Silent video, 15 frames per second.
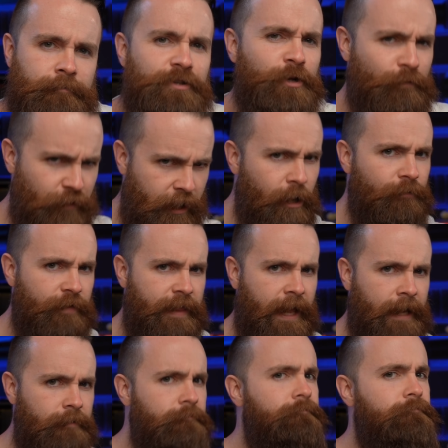So if you're here for
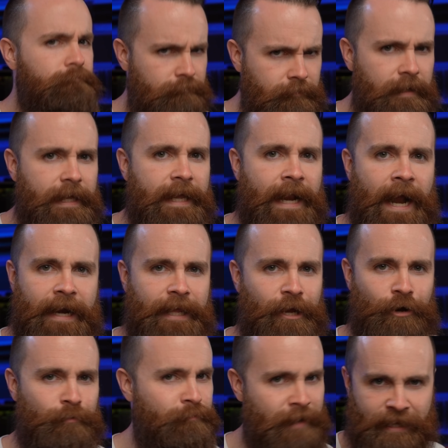that, get out of here,
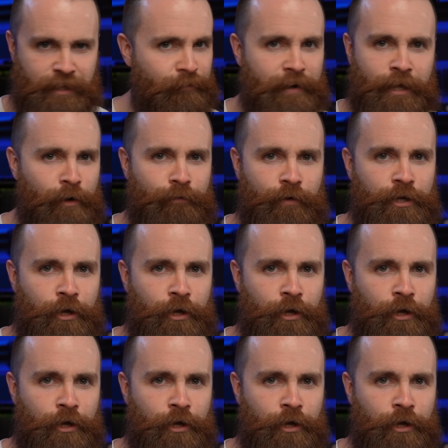not the video for